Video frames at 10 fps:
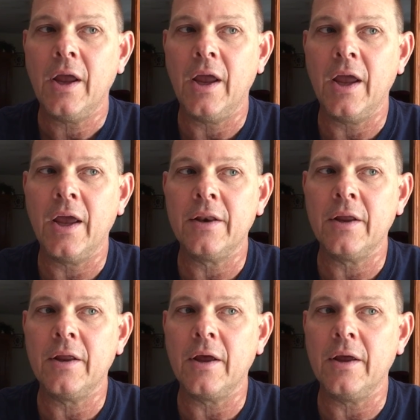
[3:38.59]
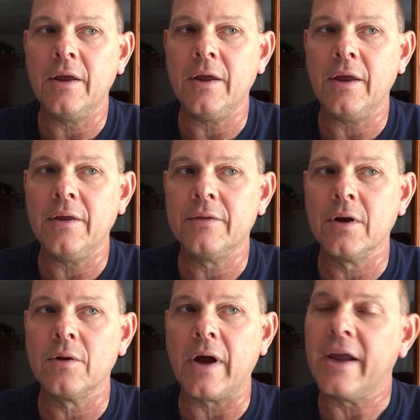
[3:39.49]
And he,
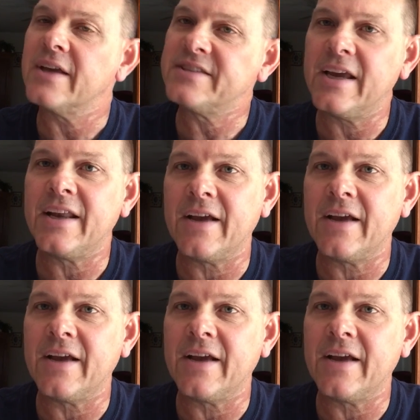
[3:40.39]
there, I guess he had